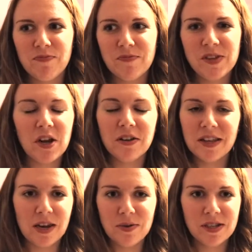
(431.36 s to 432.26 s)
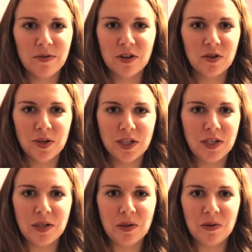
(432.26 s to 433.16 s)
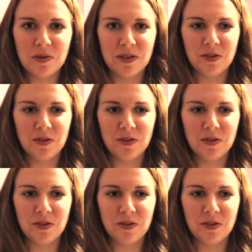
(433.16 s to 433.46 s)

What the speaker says: yarn that I was never going to use.